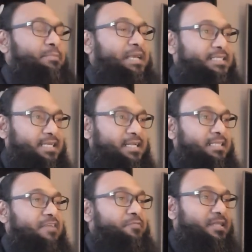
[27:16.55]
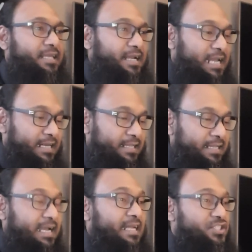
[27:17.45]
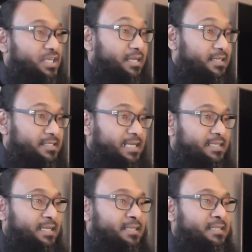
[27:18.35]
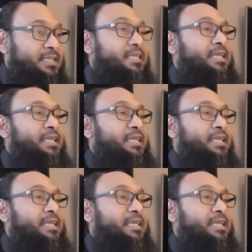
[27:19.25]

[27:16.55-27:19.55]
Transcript: Basically, they've been declining in the agenda setting,